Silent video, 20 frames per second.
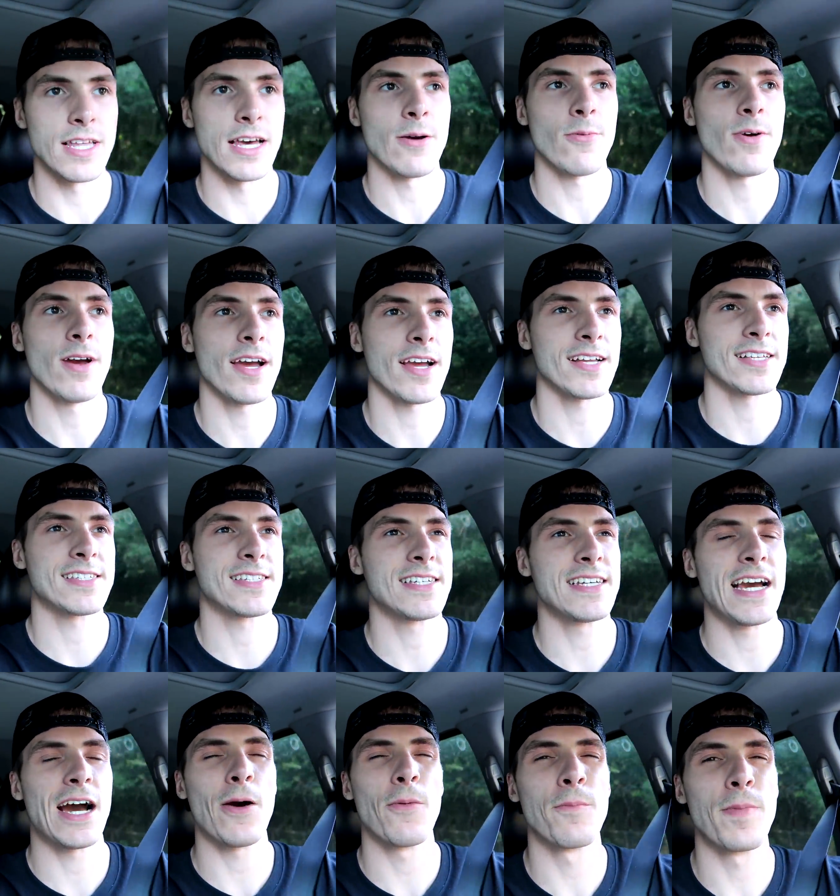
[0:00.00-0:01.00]
That way I can
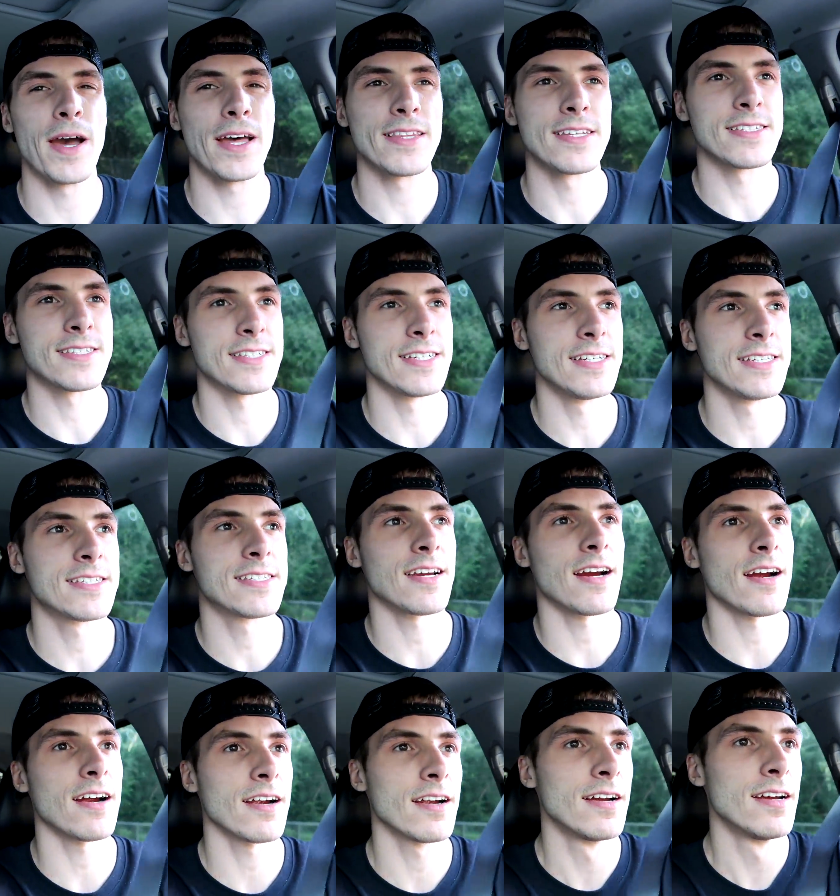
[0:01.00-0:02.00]
see how bad the seats
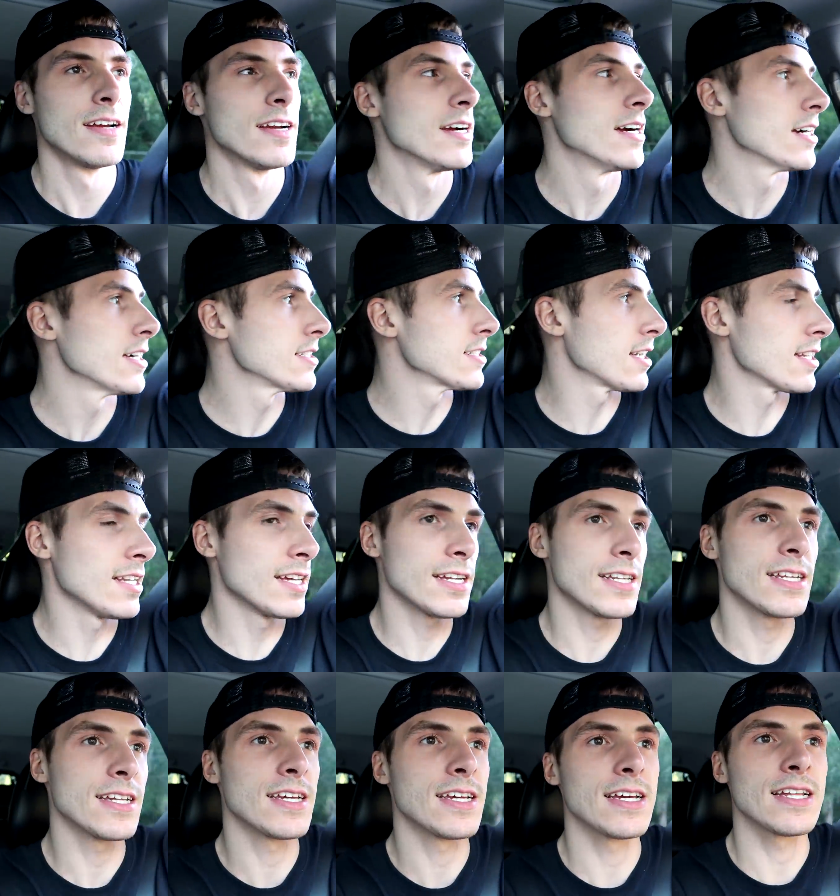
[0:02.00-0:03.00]
are, because I'd
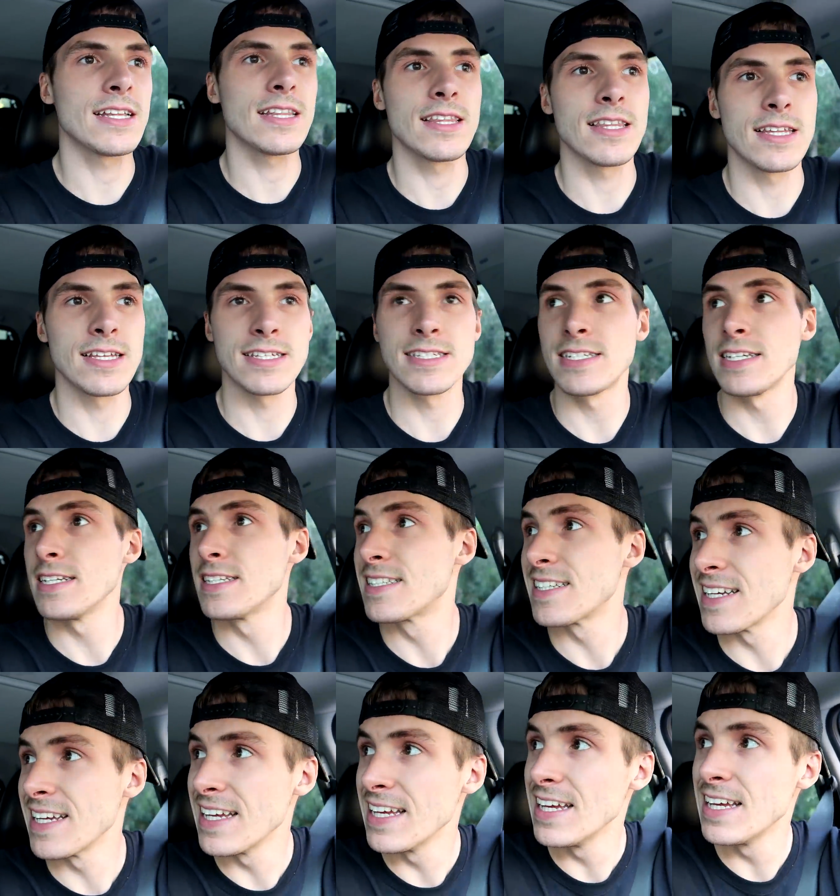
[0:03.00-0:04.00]
like to get the
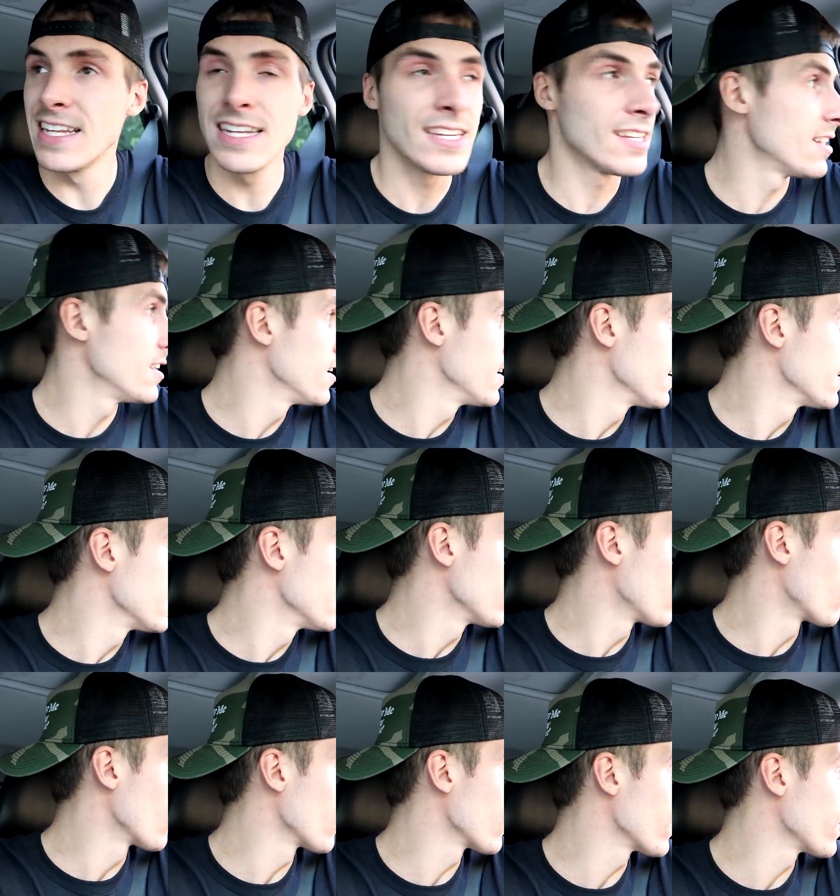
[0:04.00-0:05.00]
seats
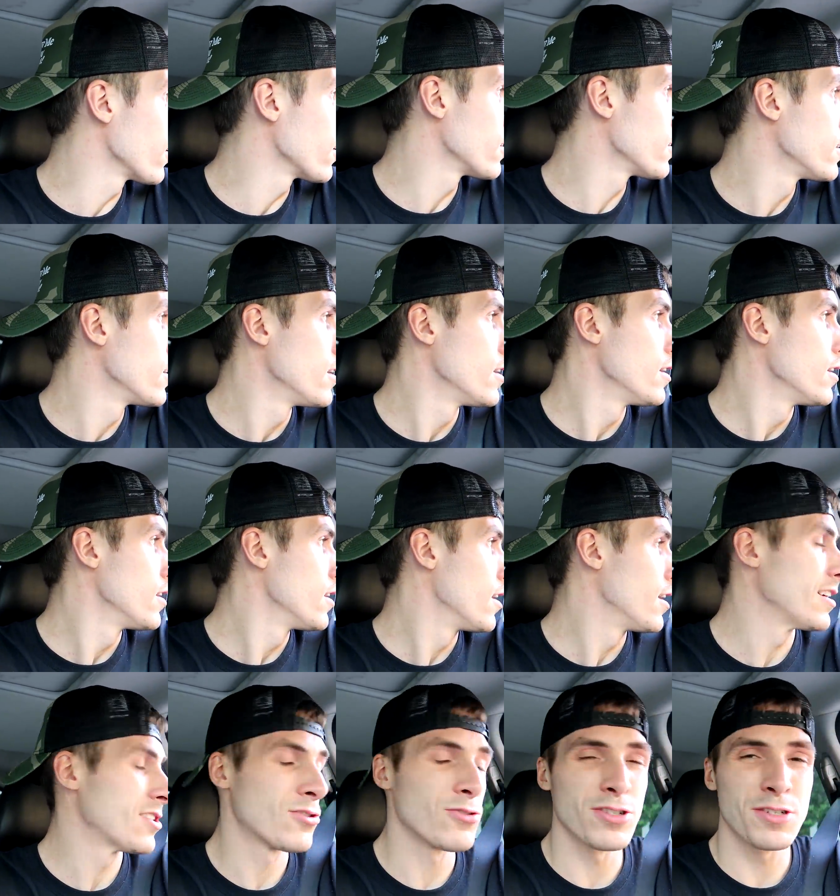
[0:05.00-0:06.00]
in ordered
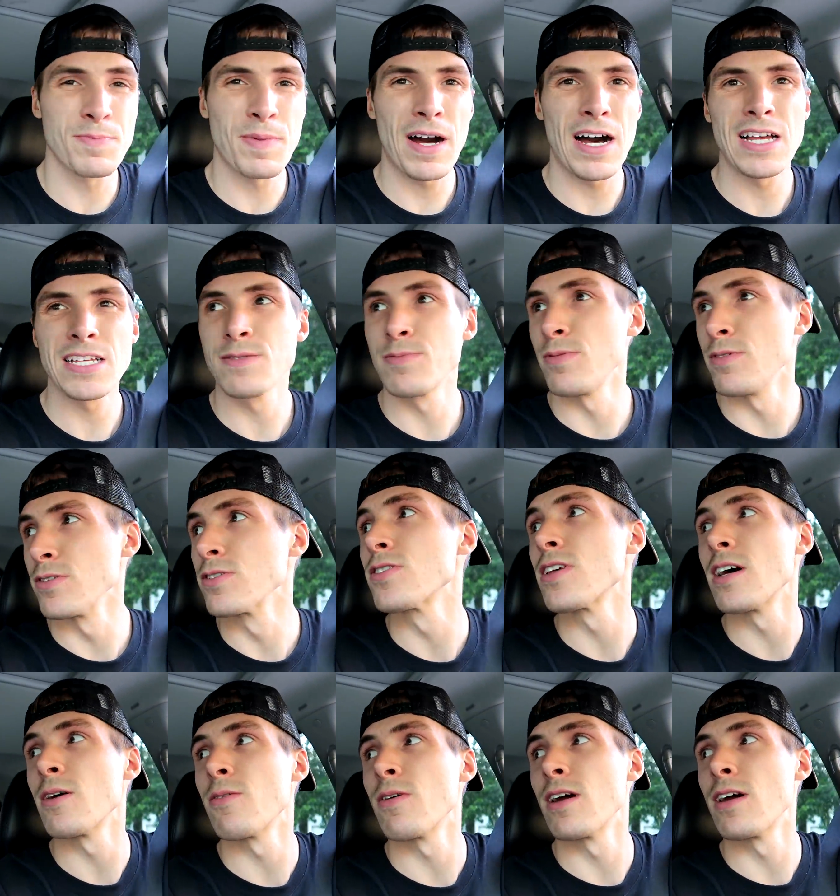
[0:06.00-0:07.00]
as soon as possible, so
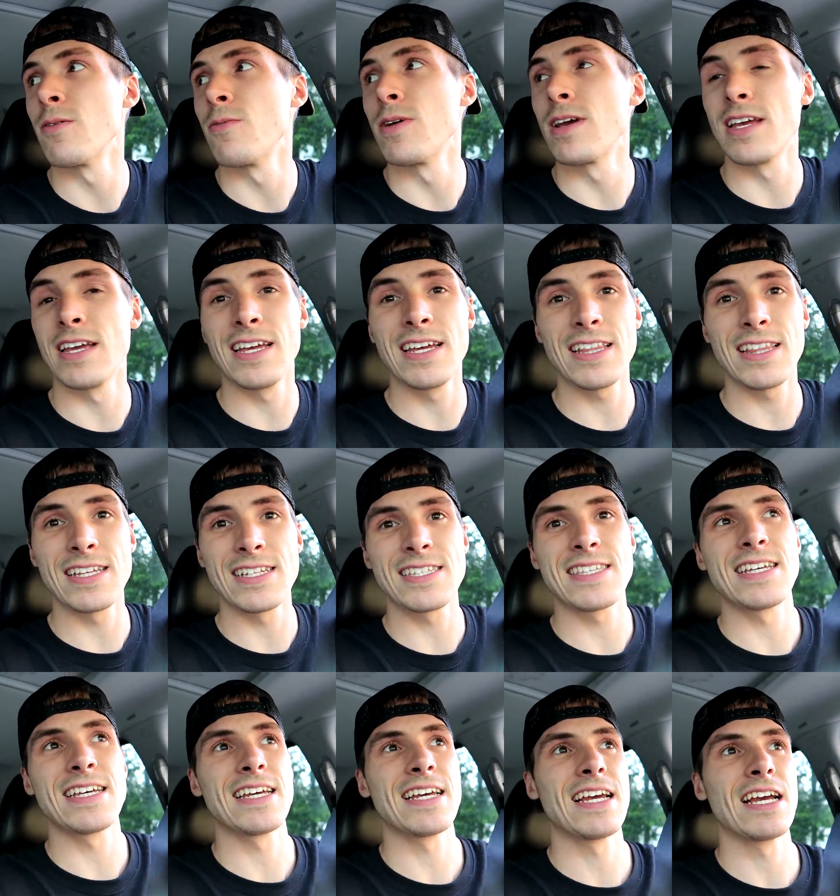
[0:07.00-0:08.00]
that way we can get this
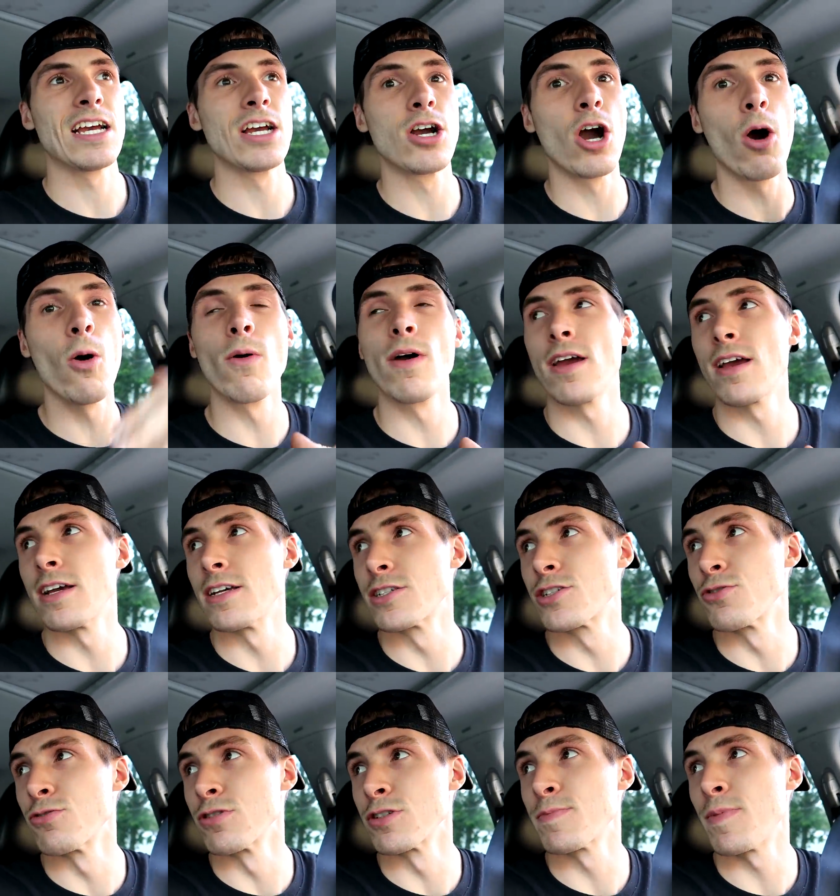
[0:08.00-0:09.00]
thing going
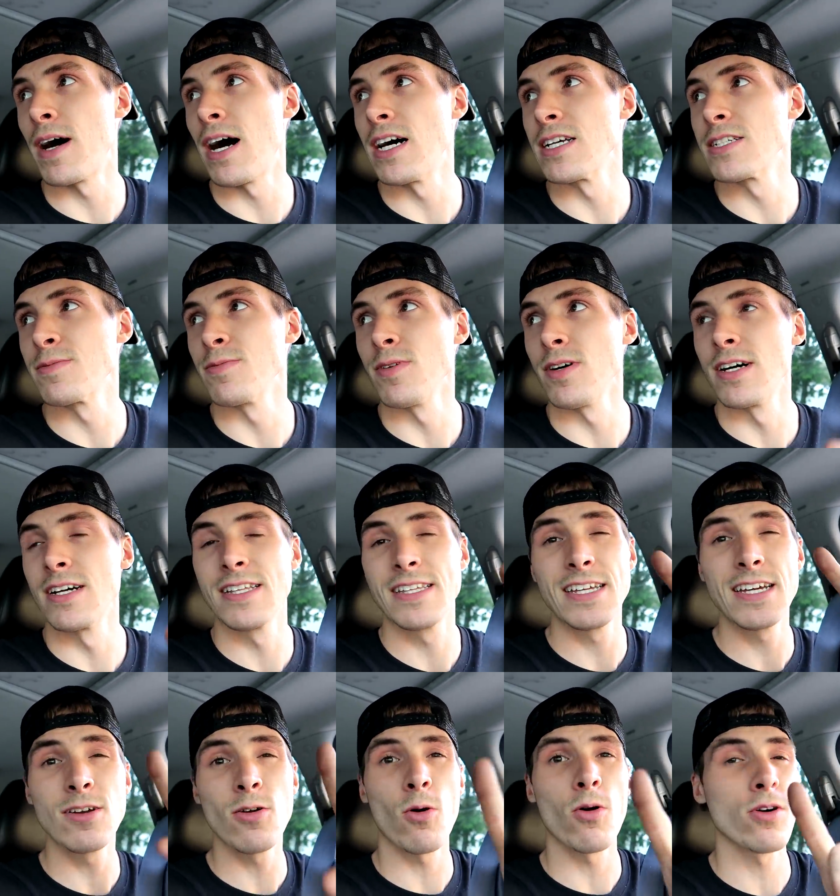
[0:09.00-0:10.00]
as soon as possible. I
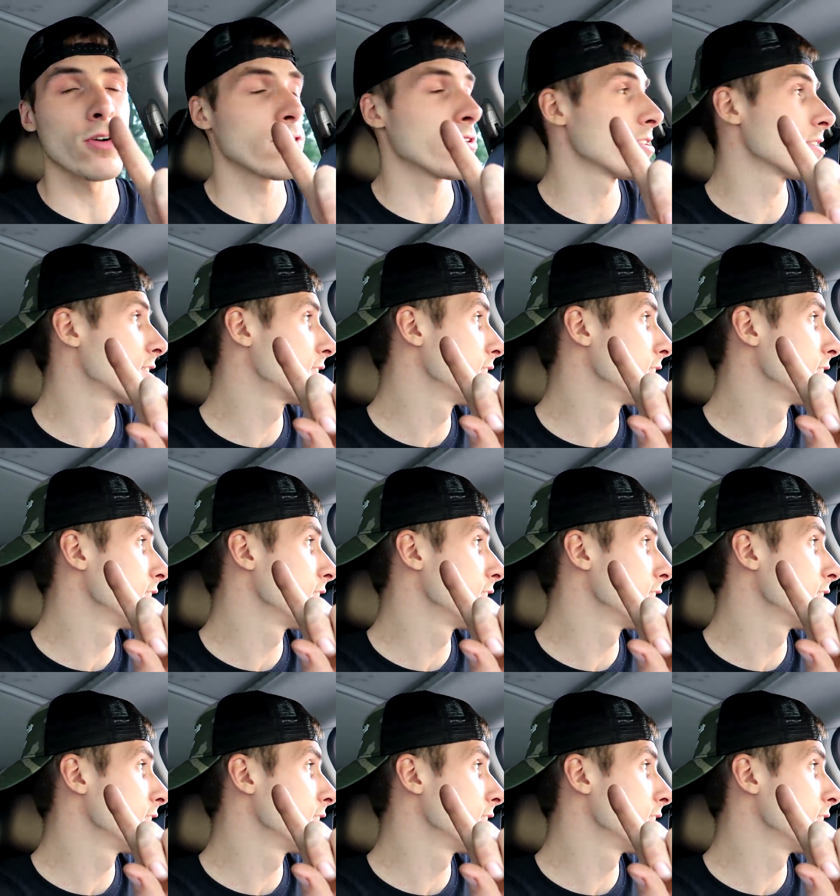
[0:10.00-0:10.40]
did order the